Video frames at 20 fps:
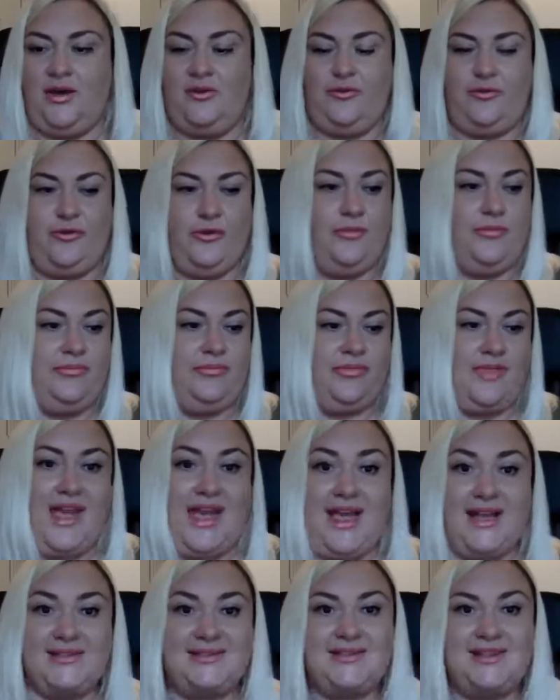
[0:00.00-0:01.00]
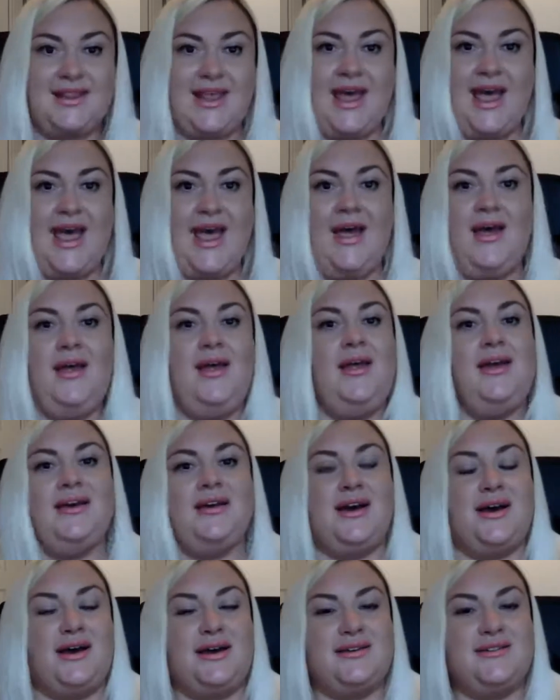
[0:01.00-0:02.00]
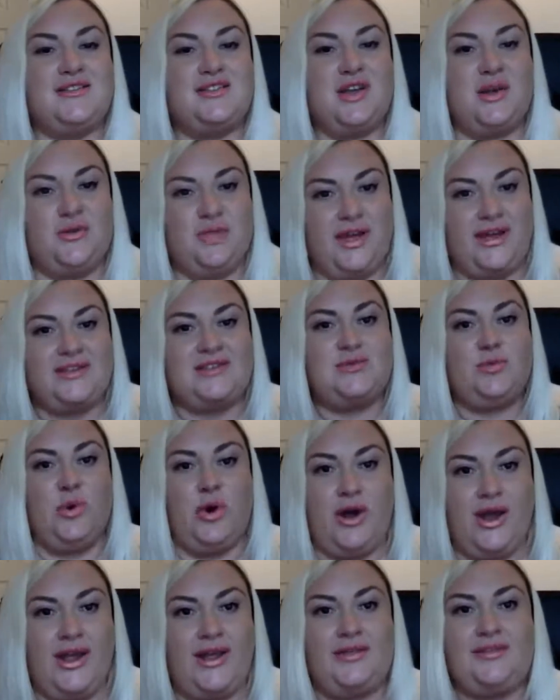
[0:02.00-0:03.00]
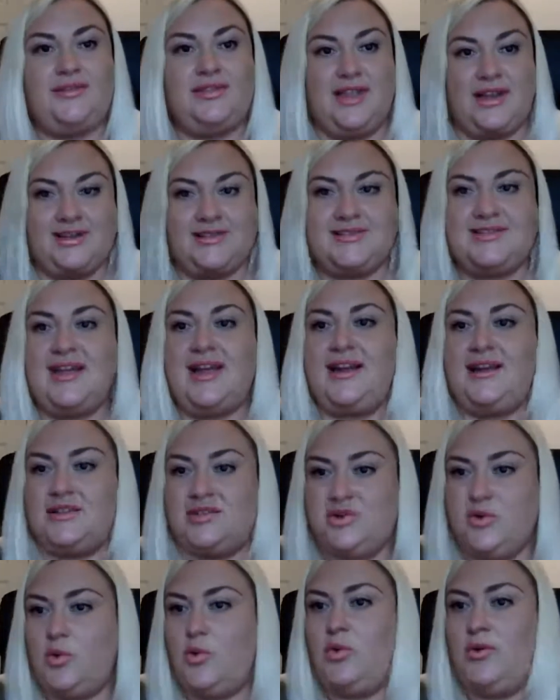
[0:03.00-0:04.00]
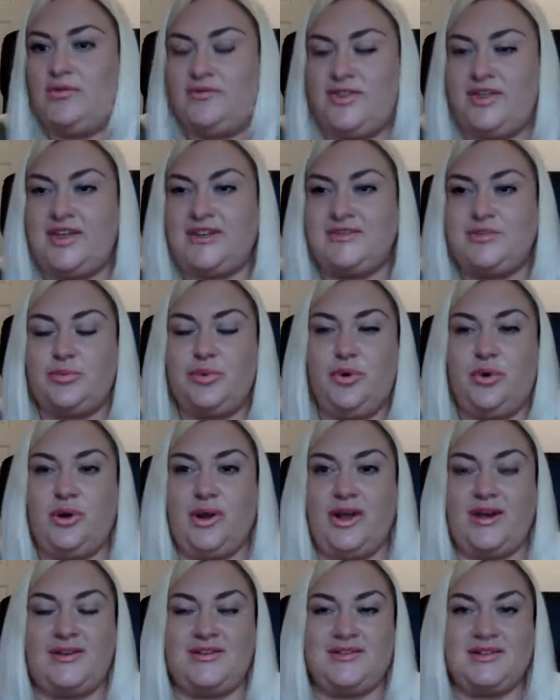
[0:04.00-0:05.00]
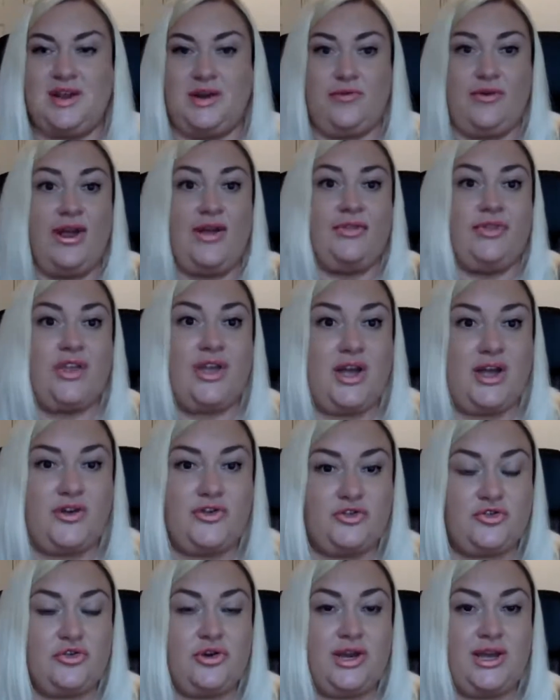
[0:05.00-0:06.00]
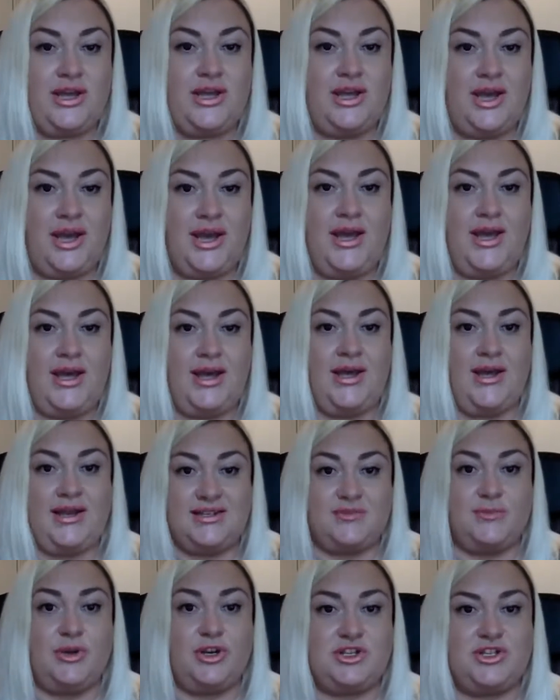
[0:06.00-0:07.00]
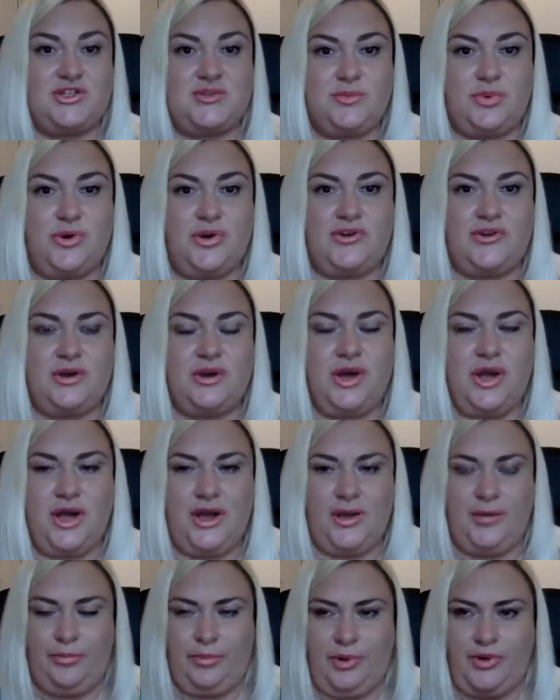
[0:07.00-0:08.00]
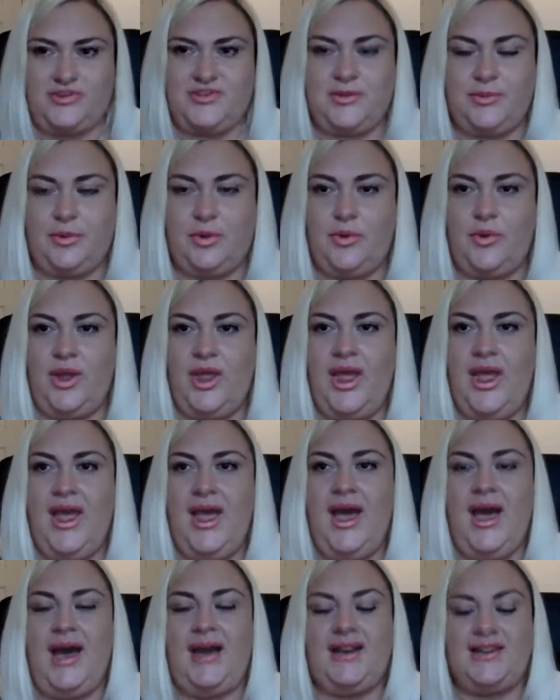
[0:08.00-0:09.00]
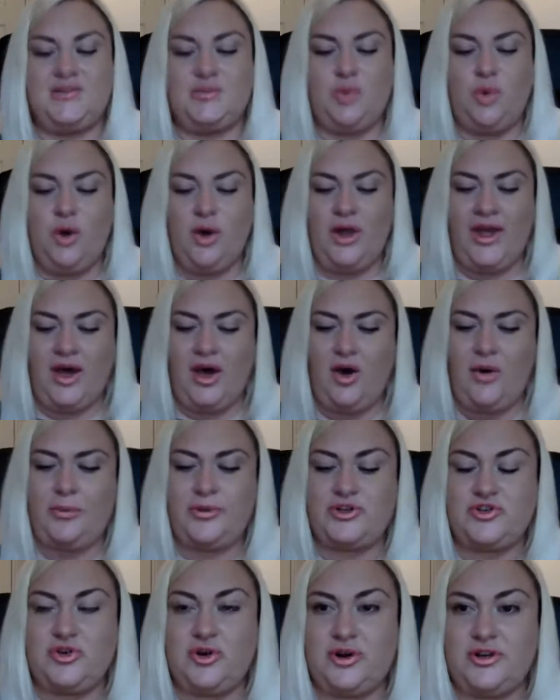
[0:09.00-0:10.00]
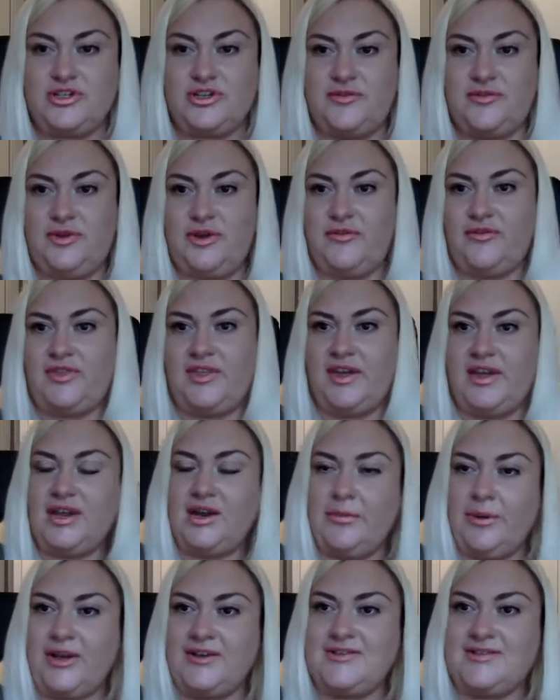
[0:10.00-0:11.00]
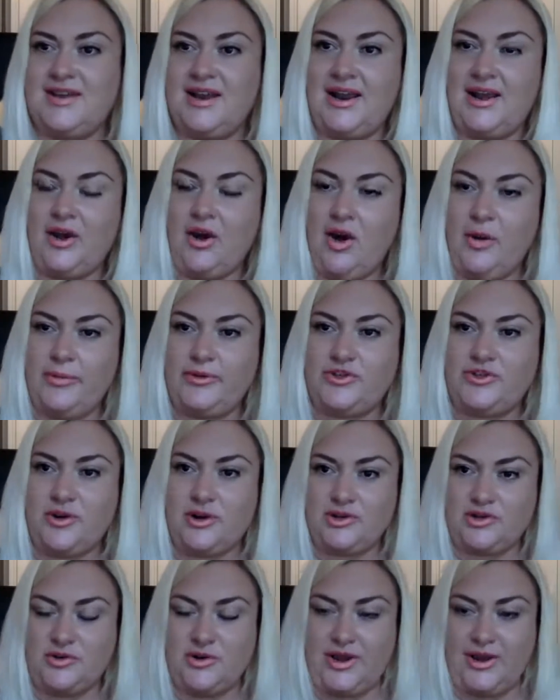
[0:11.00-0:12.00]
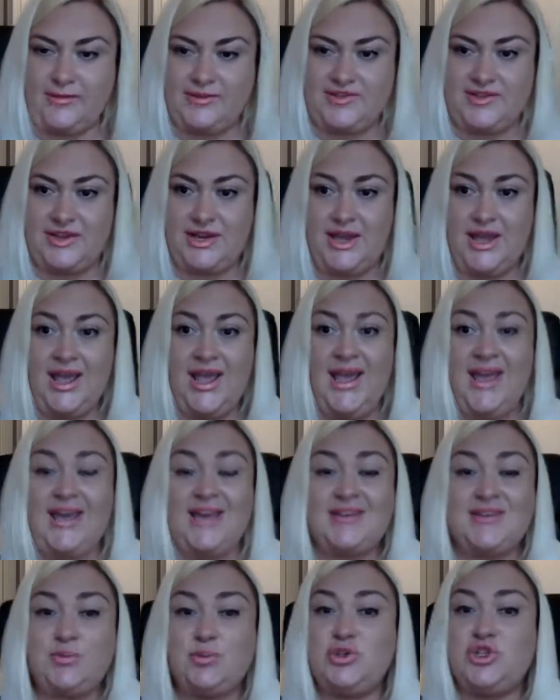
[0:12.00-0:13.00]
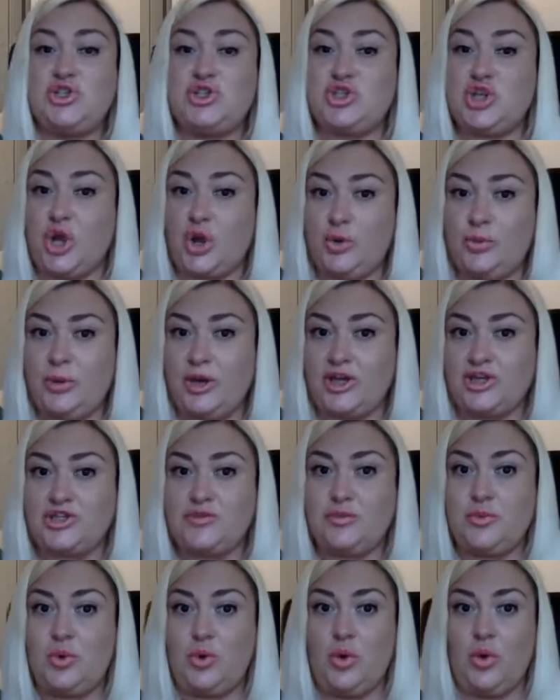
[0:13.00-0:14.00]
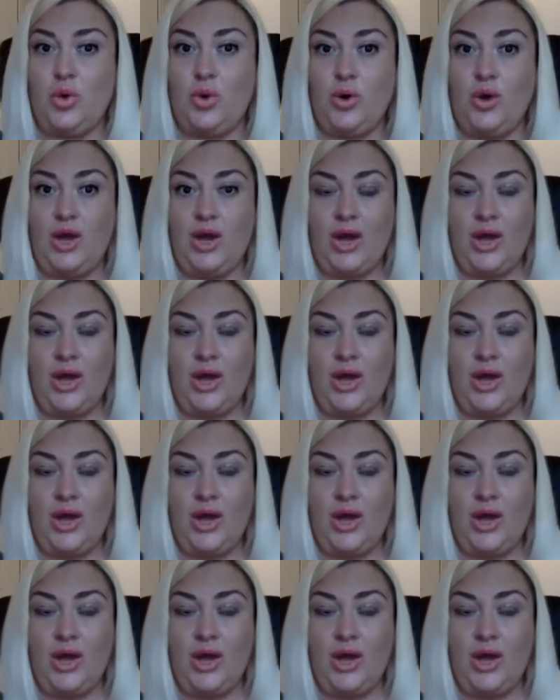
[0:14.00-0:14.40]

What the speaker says: from there to there. So that's why they send all of these products around the country as much as possible. And it's why arbitrage, if you're ever thinking about selling arbitrage from Amazon, is so much more